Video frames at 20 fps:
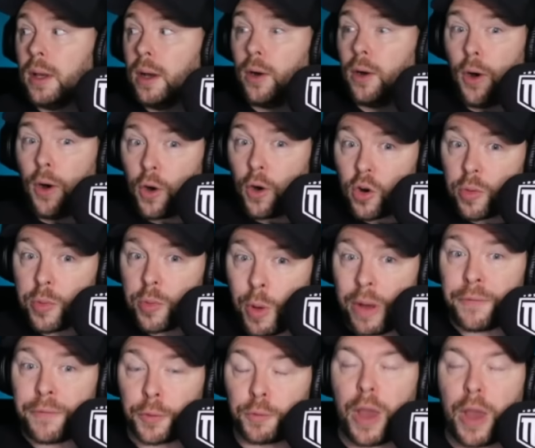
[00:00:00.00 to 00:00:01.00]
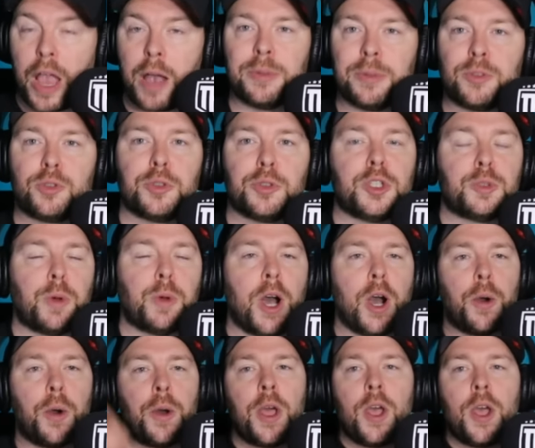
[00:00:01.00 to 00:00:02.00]
A horrible one for Real Madrid as
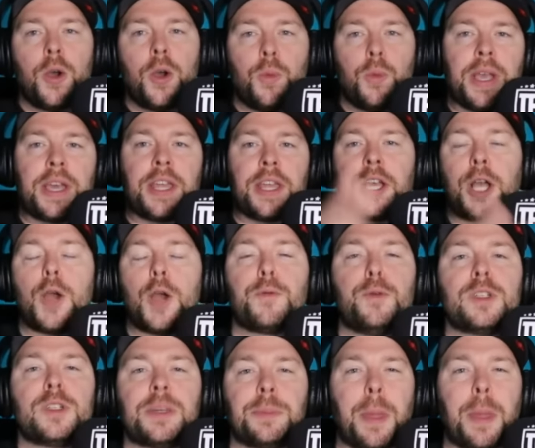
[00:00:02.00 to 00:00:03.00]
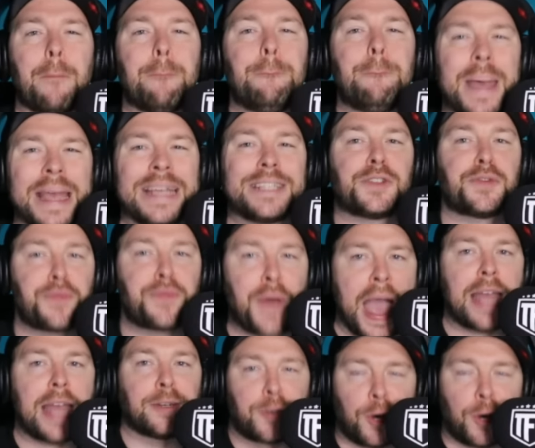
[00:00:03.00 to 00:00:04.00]
well. We're going to go through some of the best
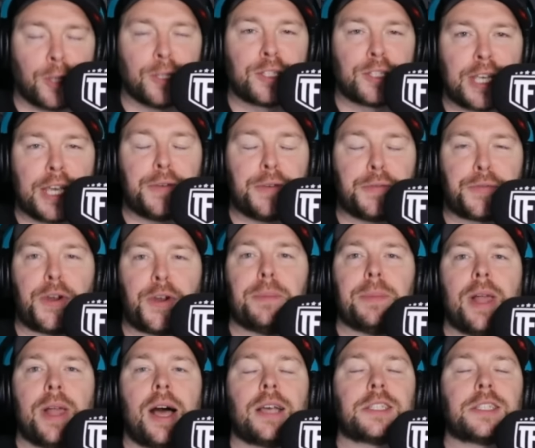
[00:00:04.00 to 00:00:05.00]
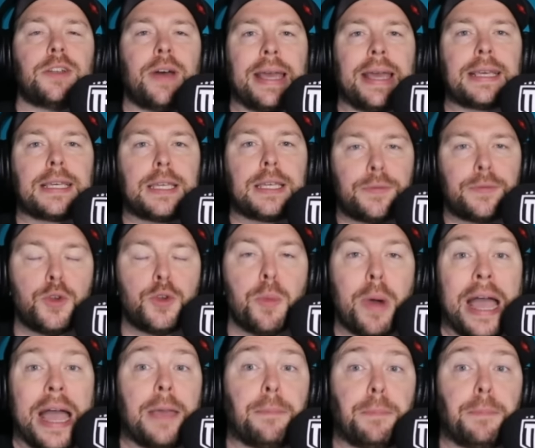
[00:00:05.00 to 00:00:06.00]
fan content from last night, give you
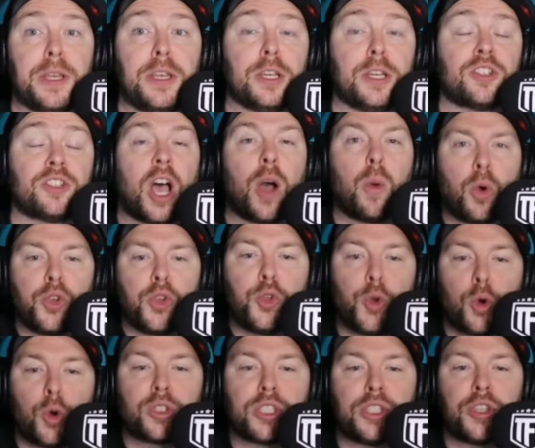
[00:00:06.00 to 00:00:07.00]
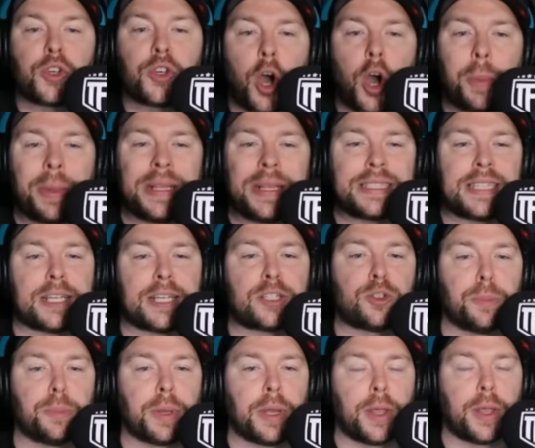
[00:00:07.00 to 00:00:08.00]
my opinions. I want yours in the comment
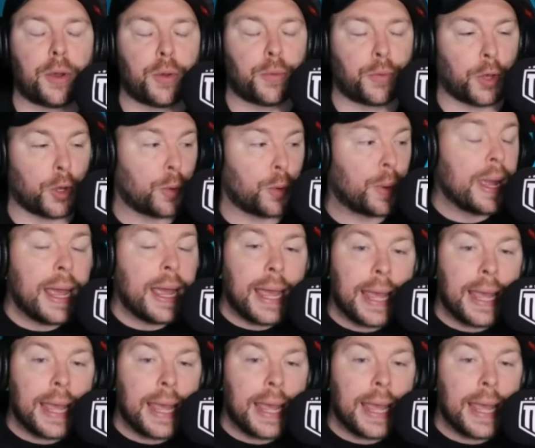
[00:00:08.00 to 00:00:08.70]
section below, though.